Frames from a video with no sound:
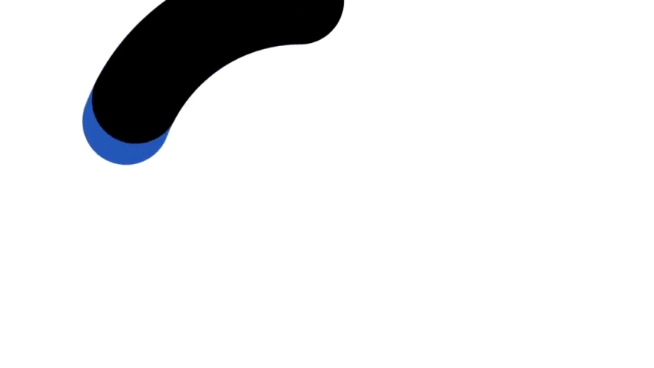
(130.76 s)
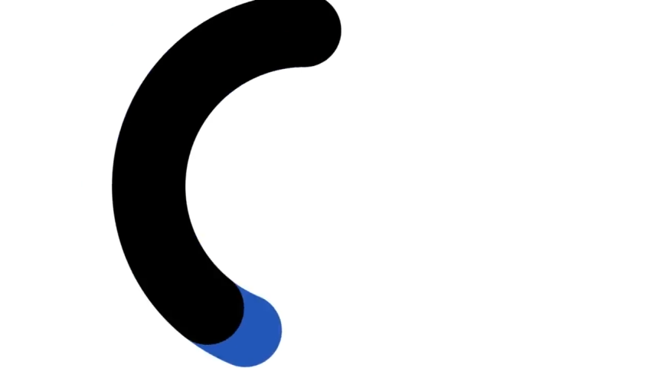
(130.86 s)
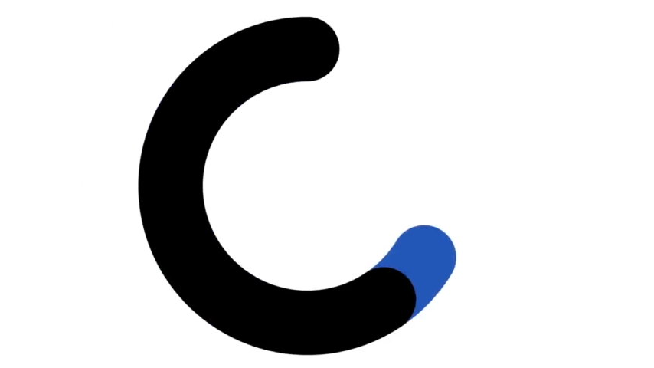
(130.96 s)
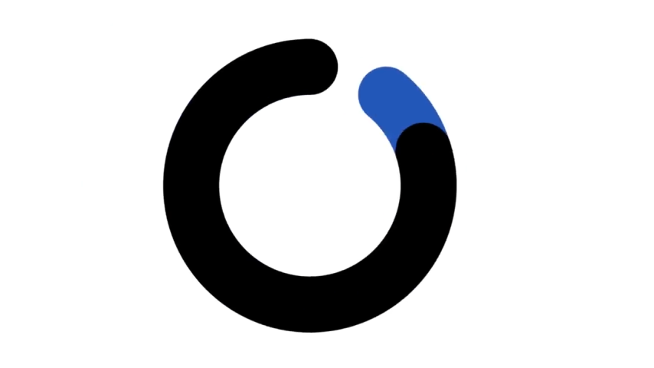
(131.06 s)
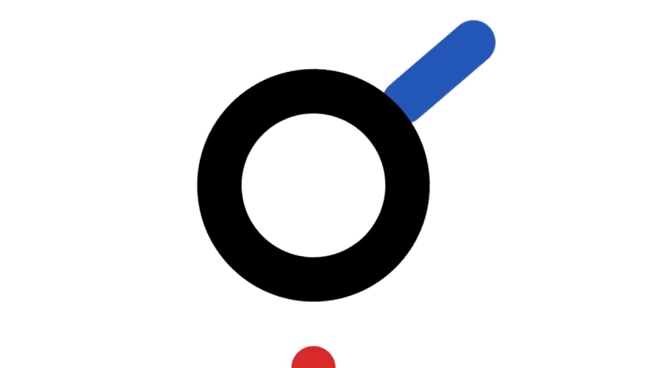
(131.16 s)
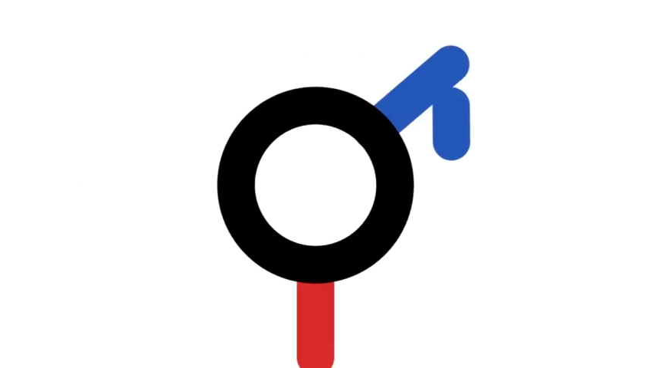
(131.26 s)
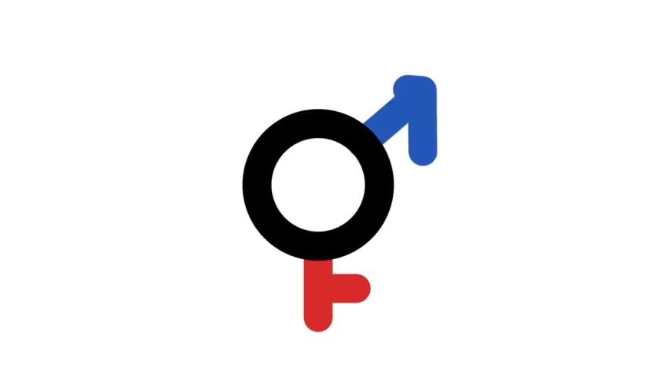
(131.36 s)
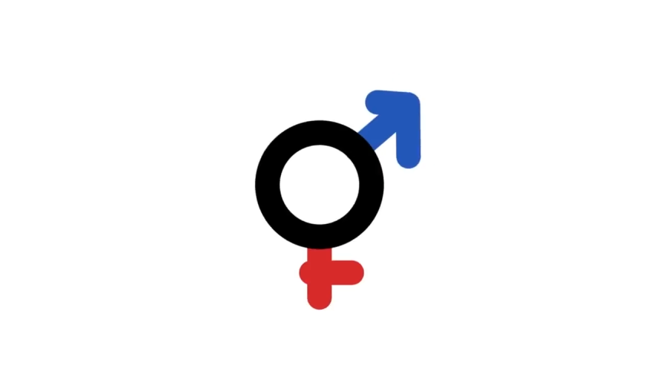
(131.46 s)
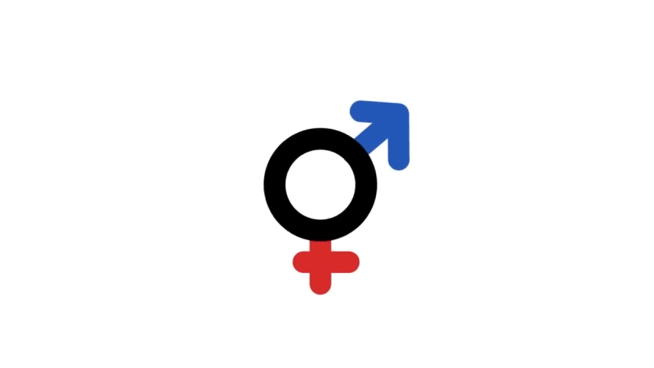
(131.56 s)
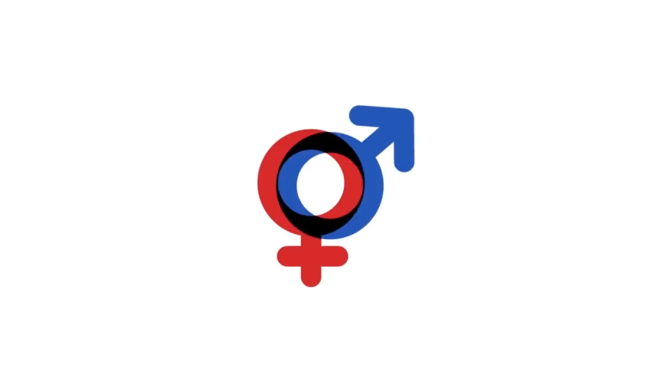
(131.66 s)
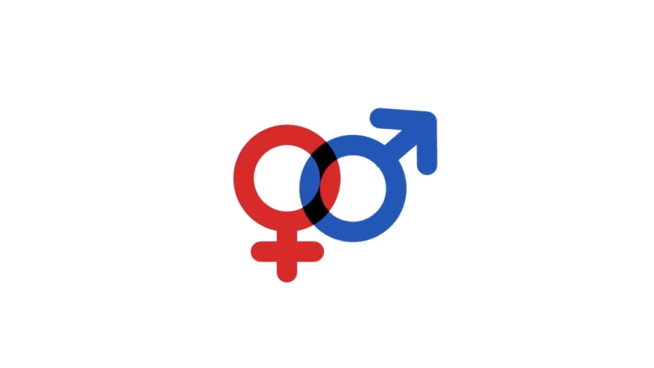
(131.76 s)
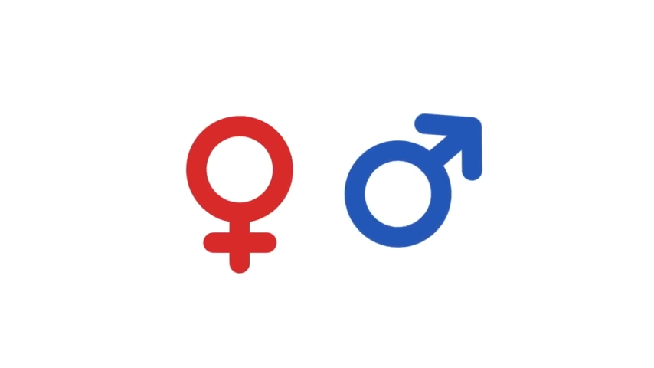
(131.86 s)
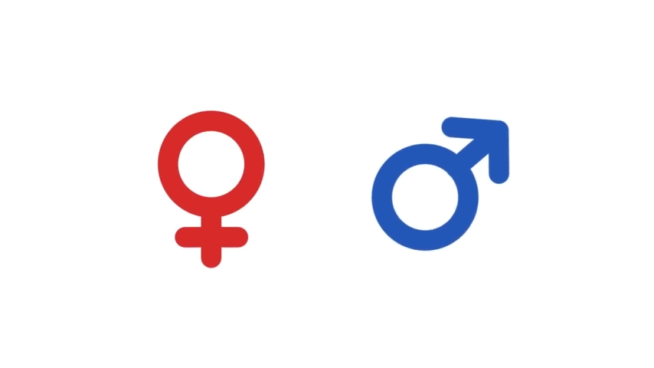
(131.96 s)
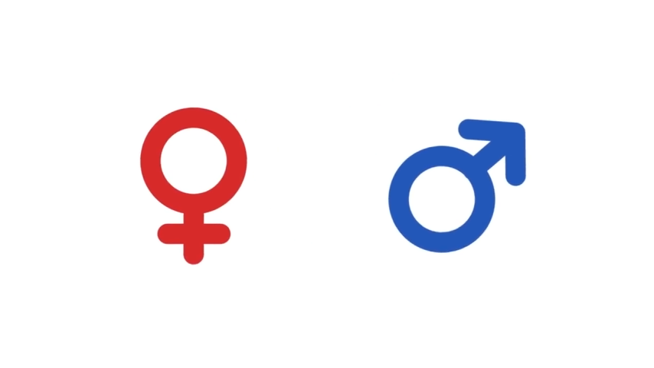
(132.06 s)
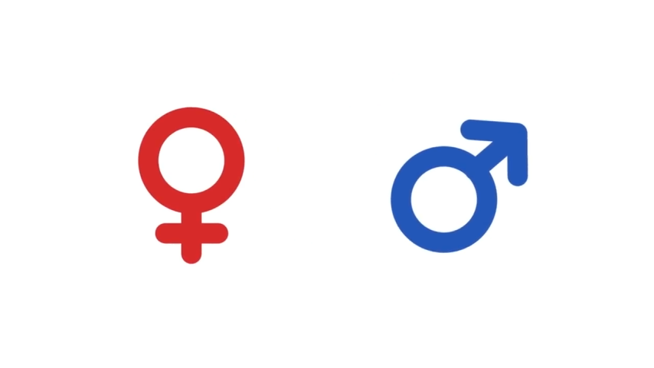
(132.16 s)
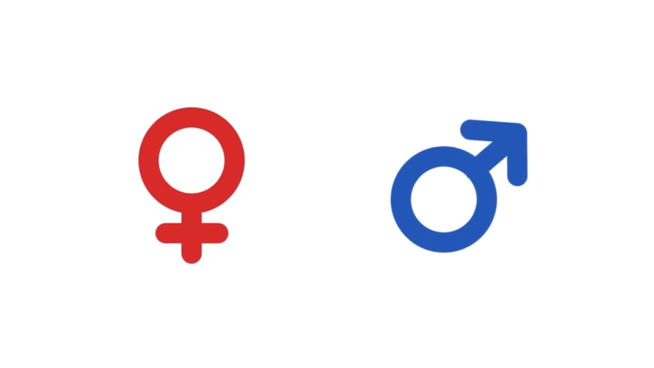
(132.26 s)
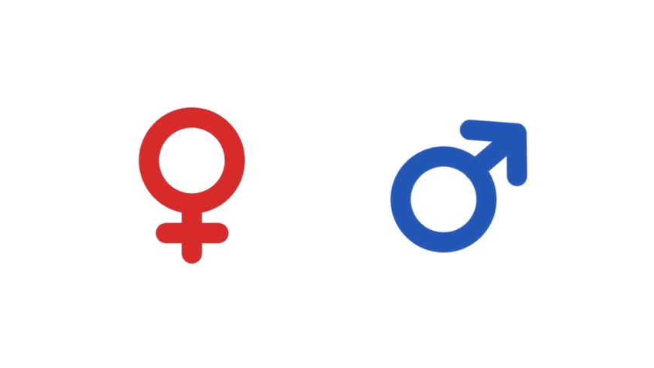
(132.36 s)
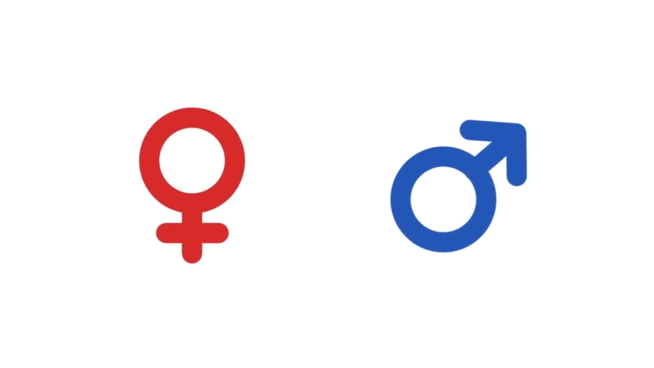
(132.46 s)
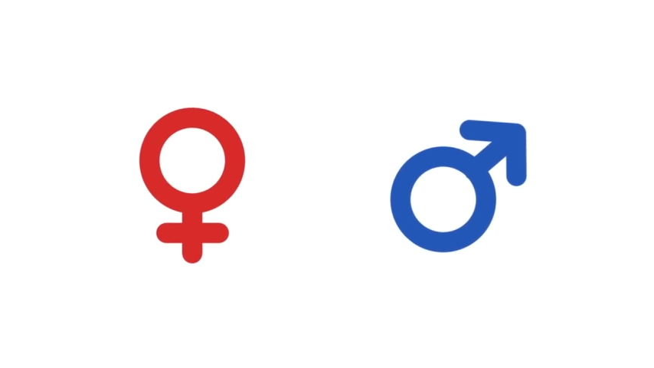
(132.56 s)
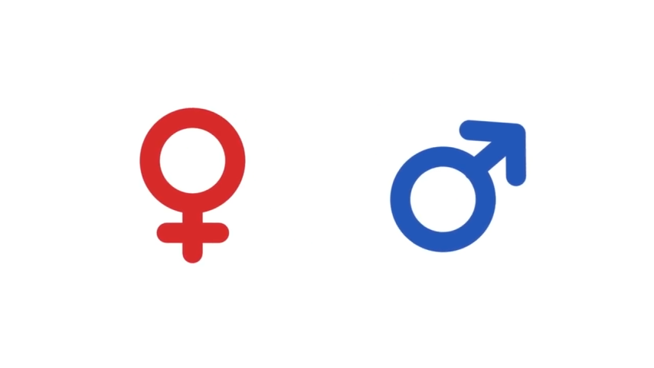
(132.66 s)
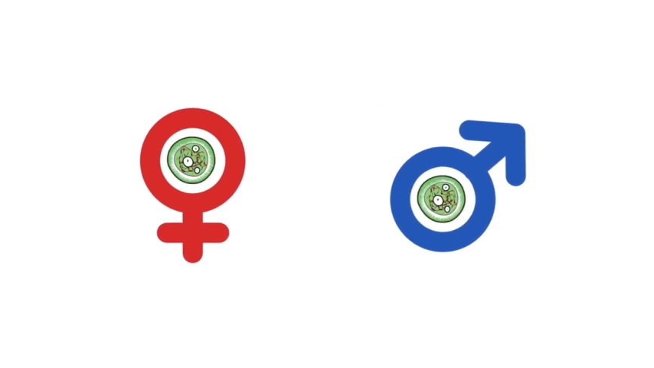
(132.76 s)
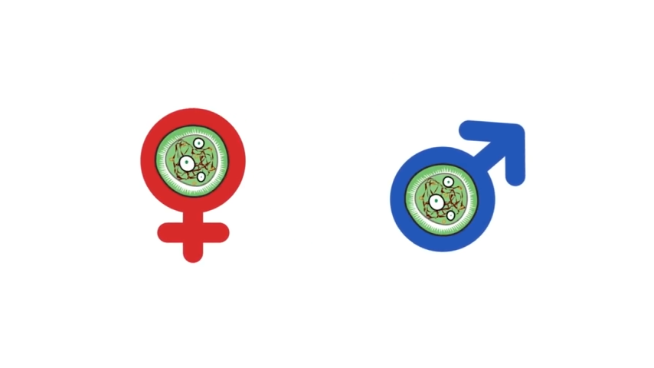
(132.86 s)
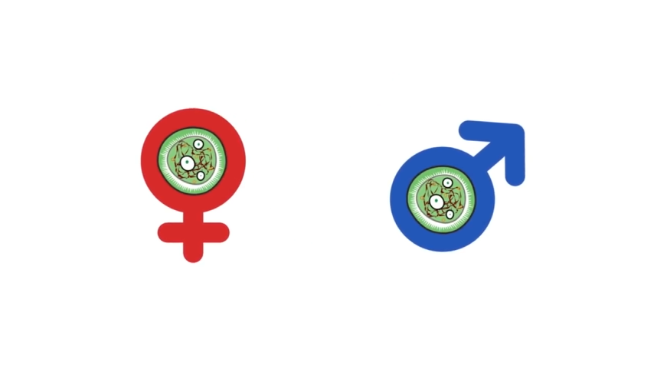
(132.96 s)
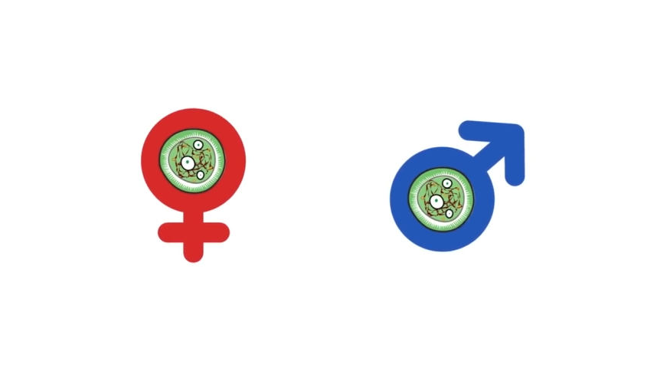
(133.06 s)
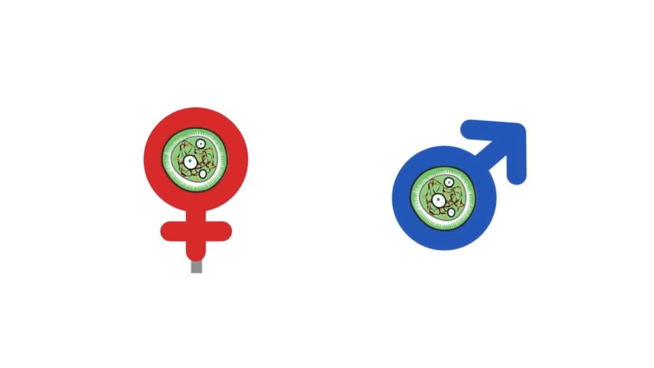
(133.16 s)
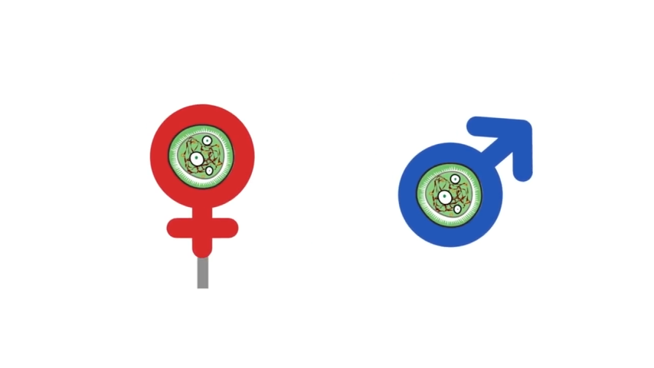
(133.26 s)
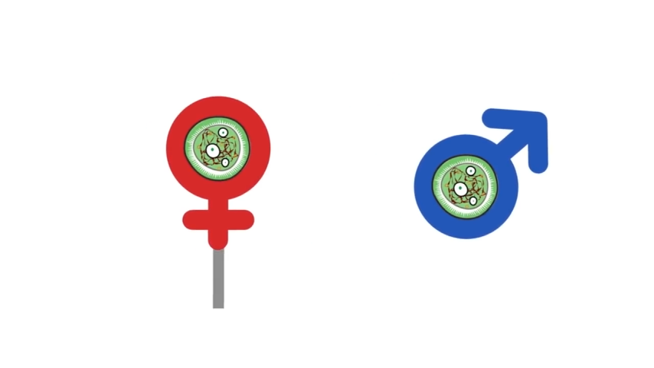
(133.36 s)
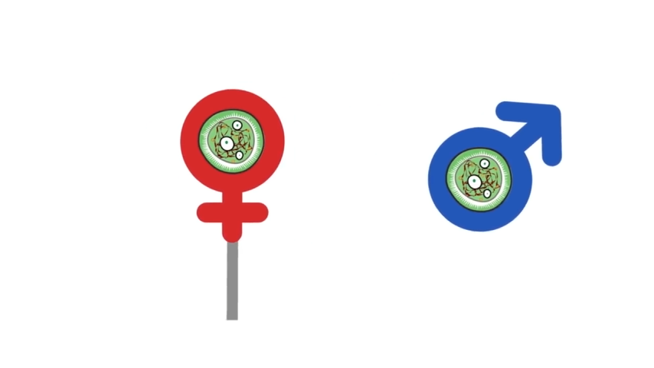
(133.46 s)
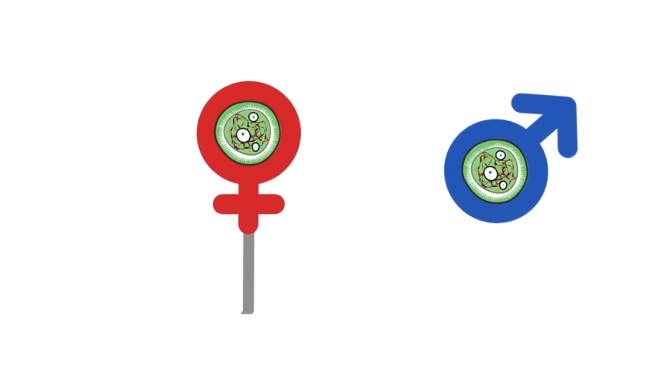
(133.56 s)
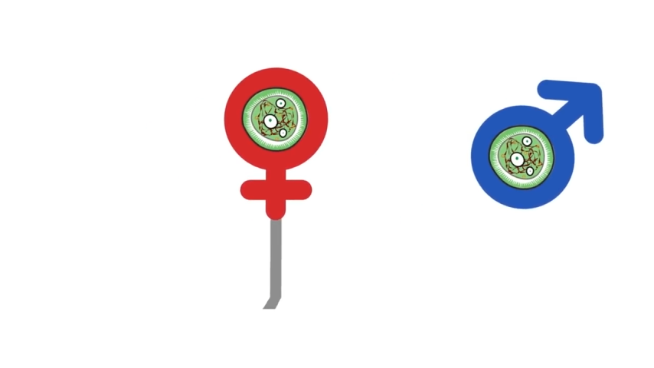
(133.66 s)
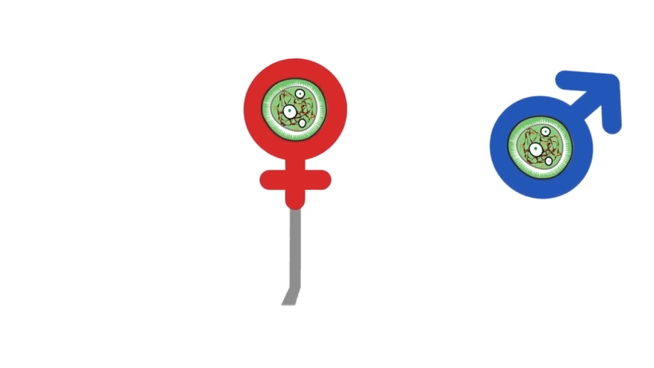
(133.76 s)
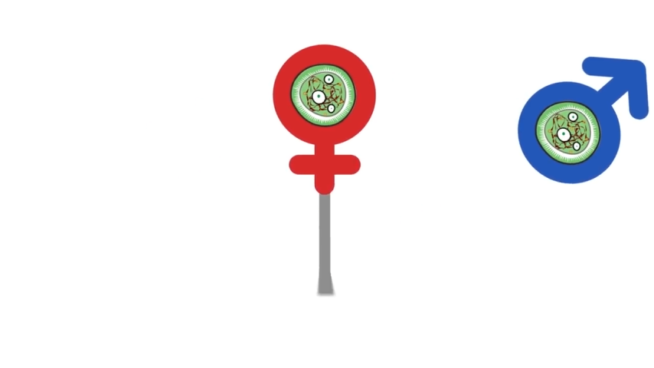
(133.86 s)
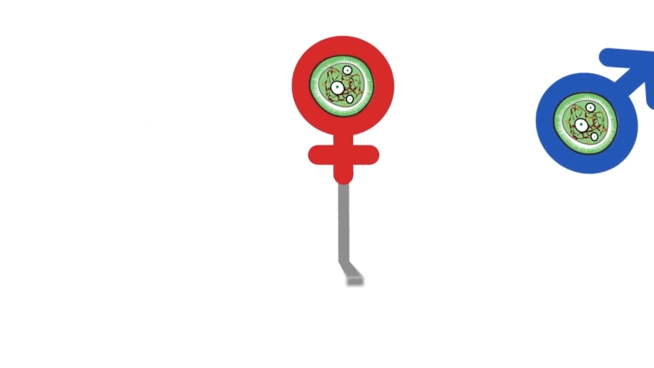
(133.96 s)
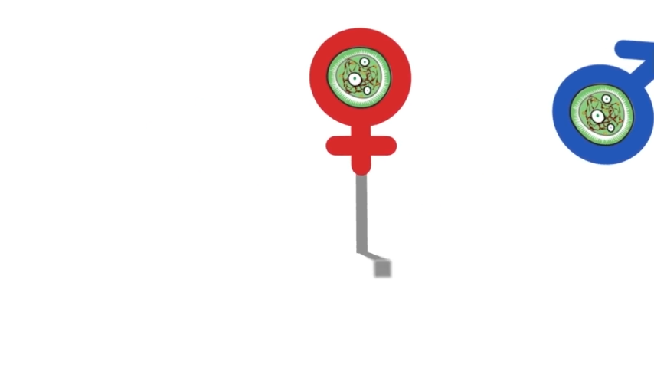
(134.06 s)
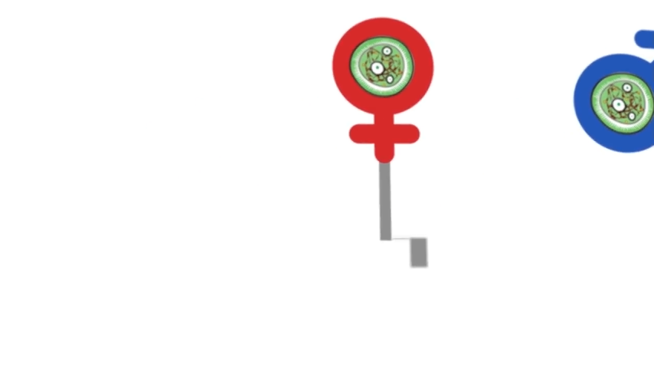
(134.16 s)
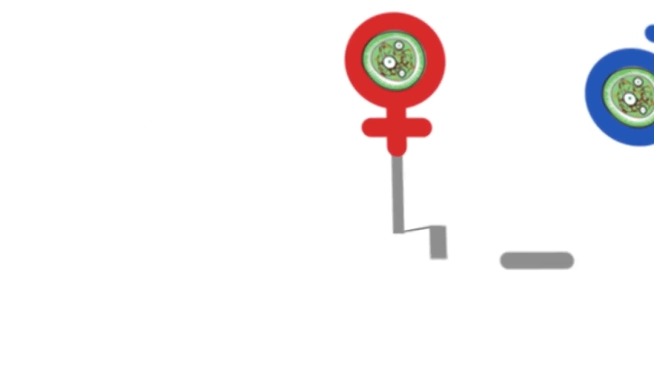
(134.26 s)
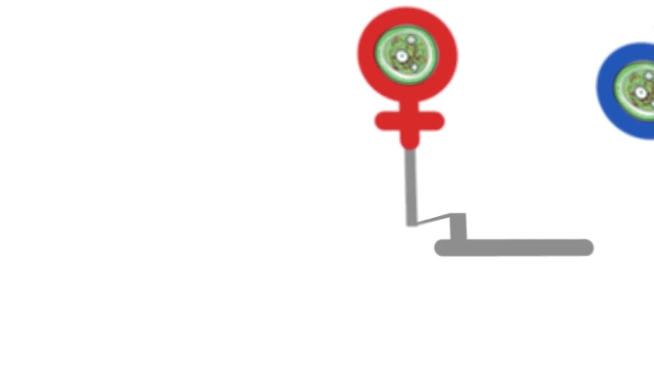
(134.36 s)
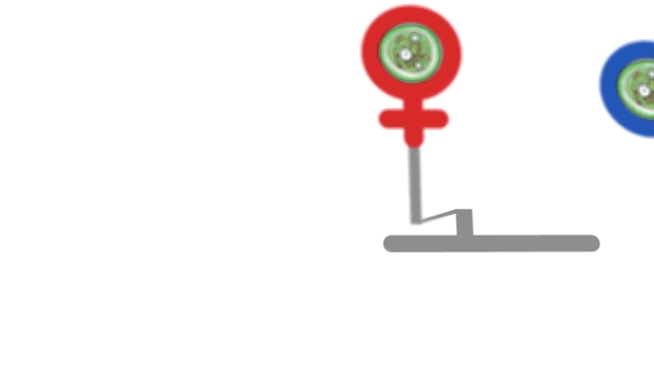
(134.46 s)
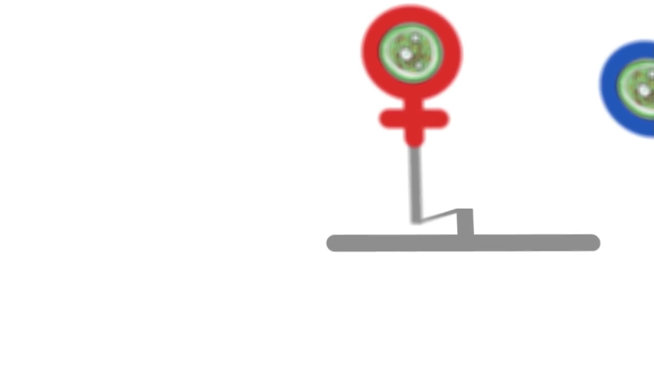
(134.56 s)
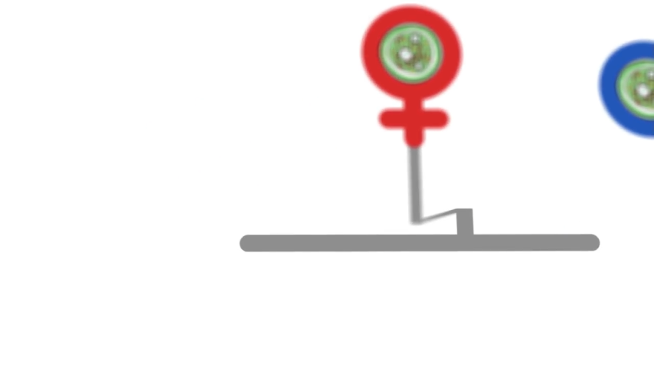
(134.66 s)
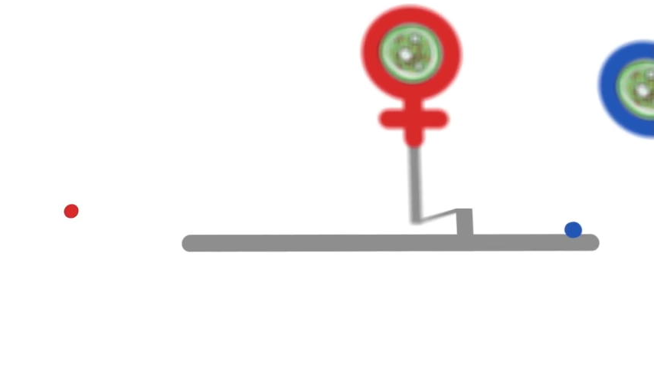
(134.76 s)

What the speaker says: Nobody's mouth can be seen.